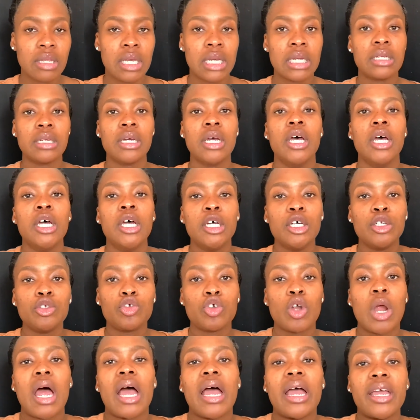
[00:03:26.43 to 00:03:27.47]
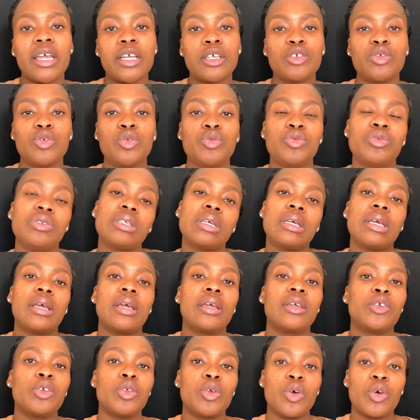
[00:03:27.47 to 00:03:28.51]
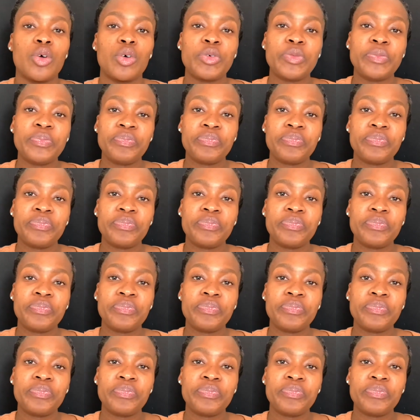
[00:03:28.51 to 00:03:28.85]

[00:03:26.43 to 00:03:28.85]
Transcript: that try using, you know,